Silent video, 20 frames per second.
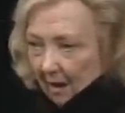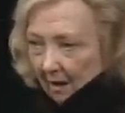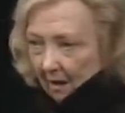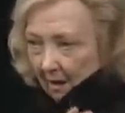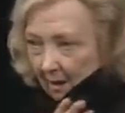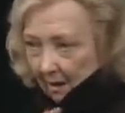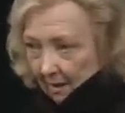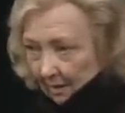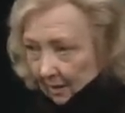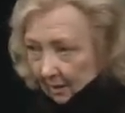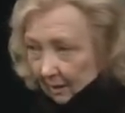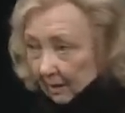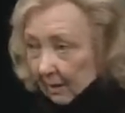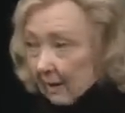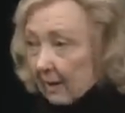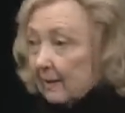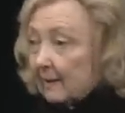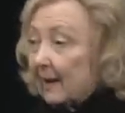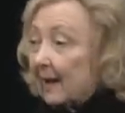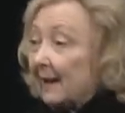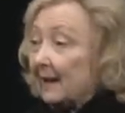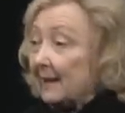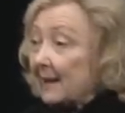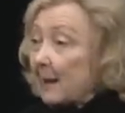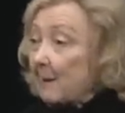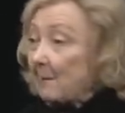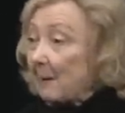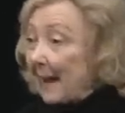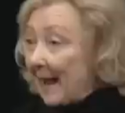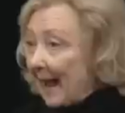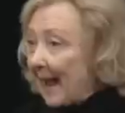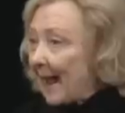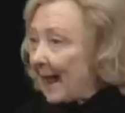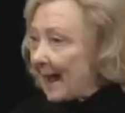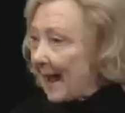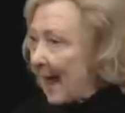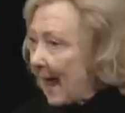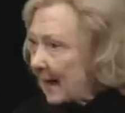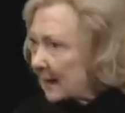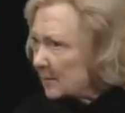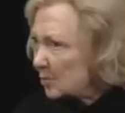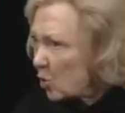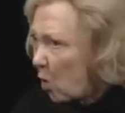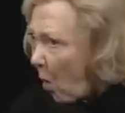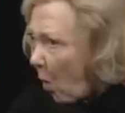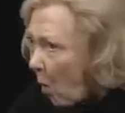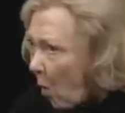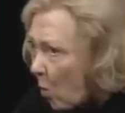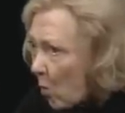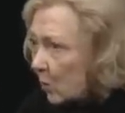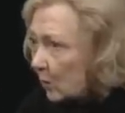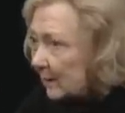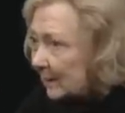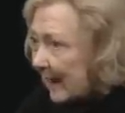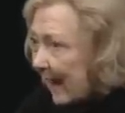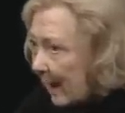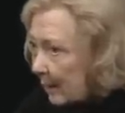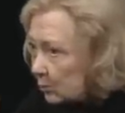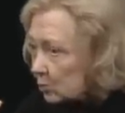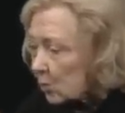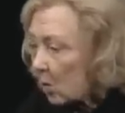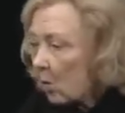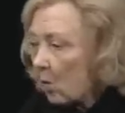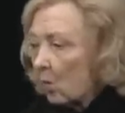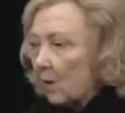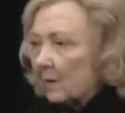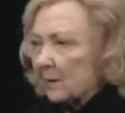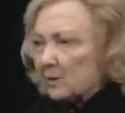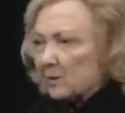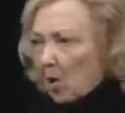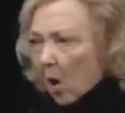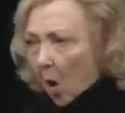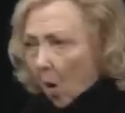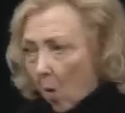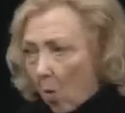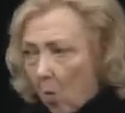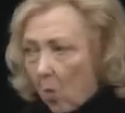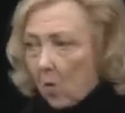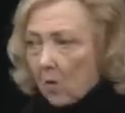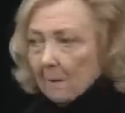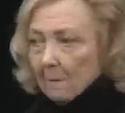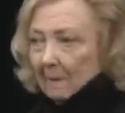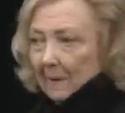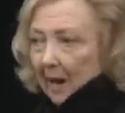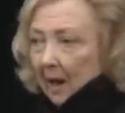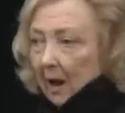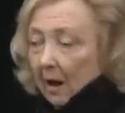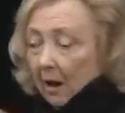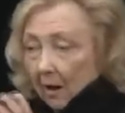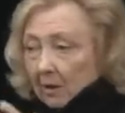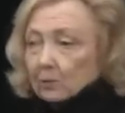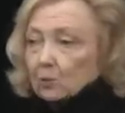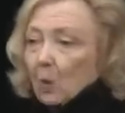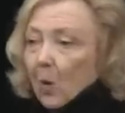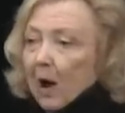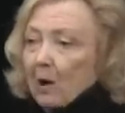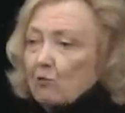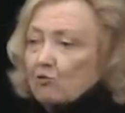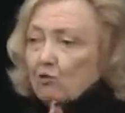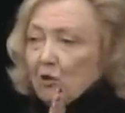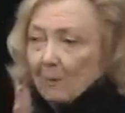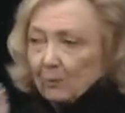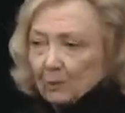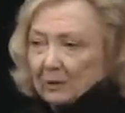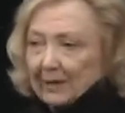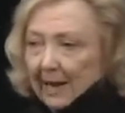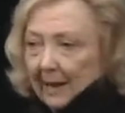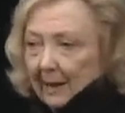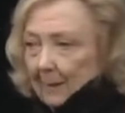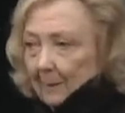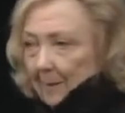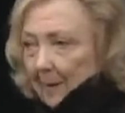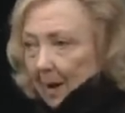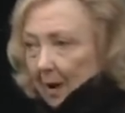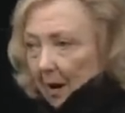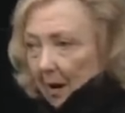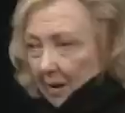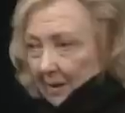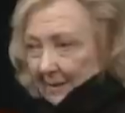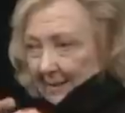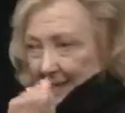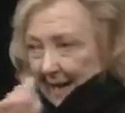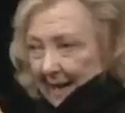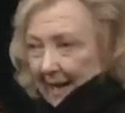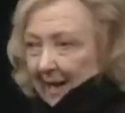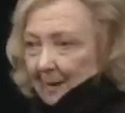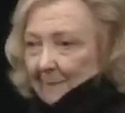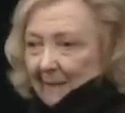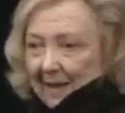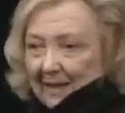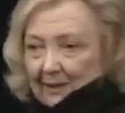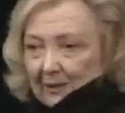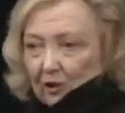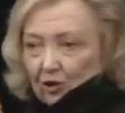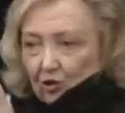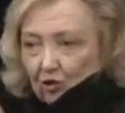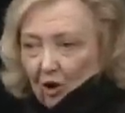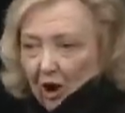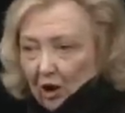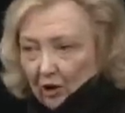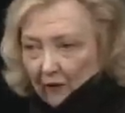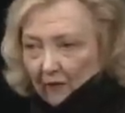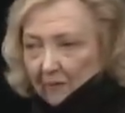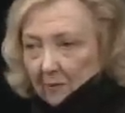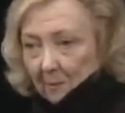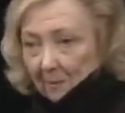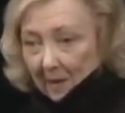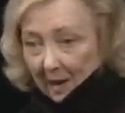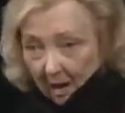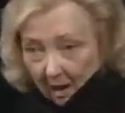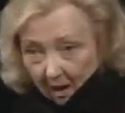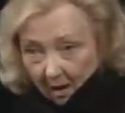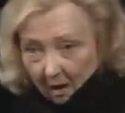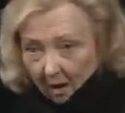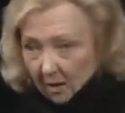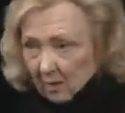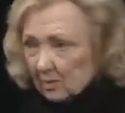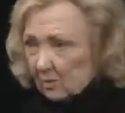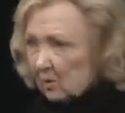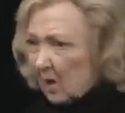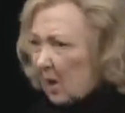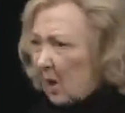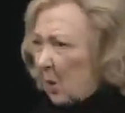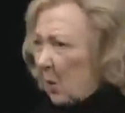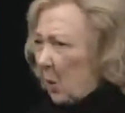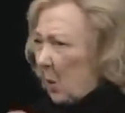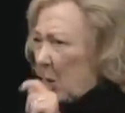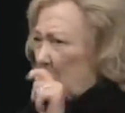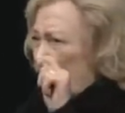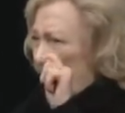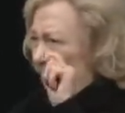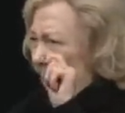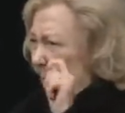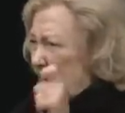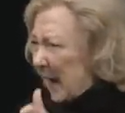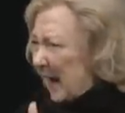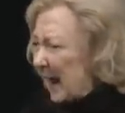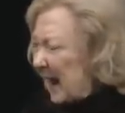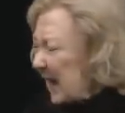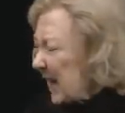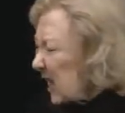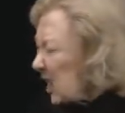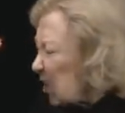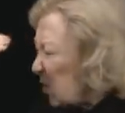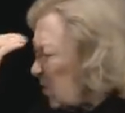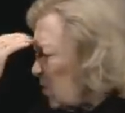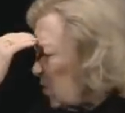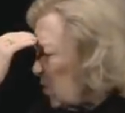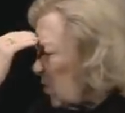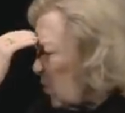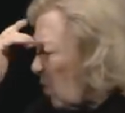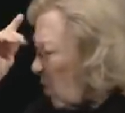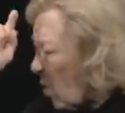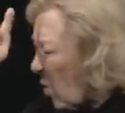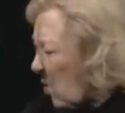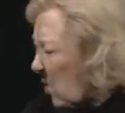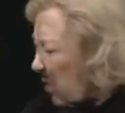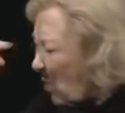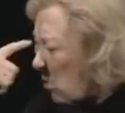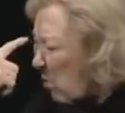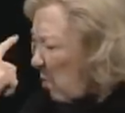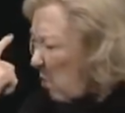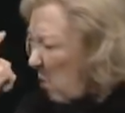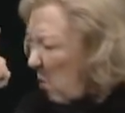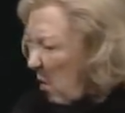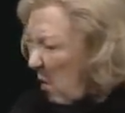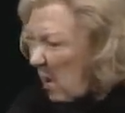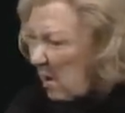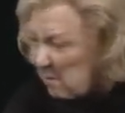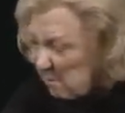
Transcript: Gallaudet had two PR camps. Uh, there was the Gallaudet PR camp and then also the DPN uh, PR camp. And I was involved as P, uh, PR manager there for the